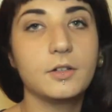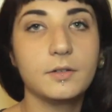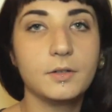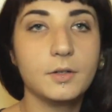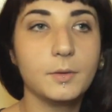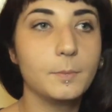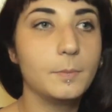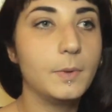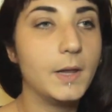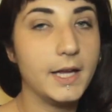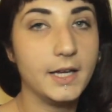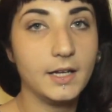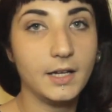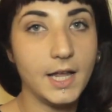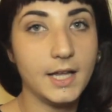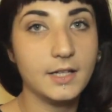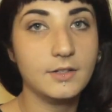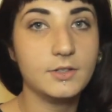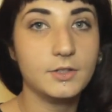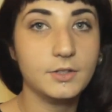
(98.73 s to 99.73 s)
complaint
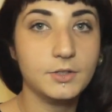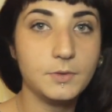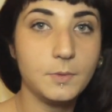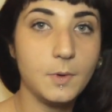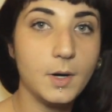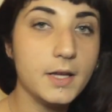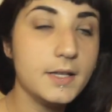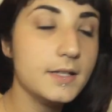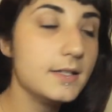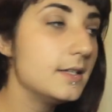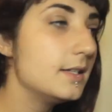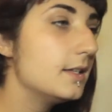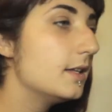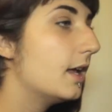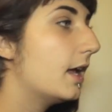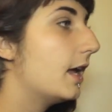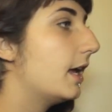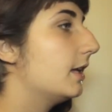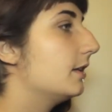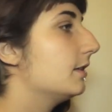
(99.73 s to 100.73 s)
letter to us
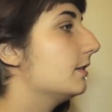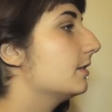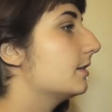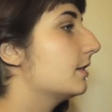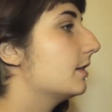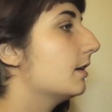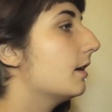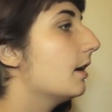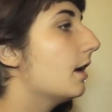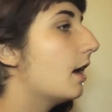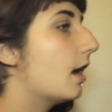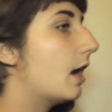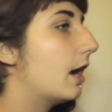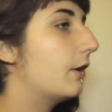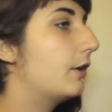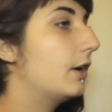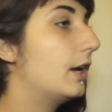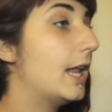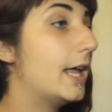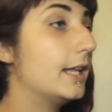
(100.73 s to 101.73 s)
and
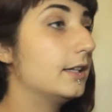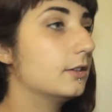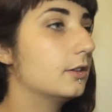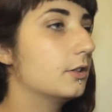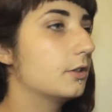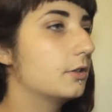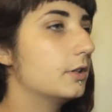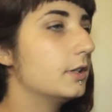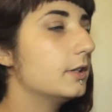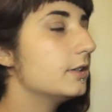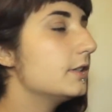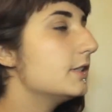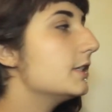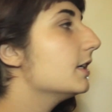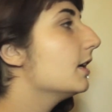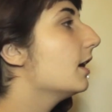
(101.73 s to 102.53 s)
our landlord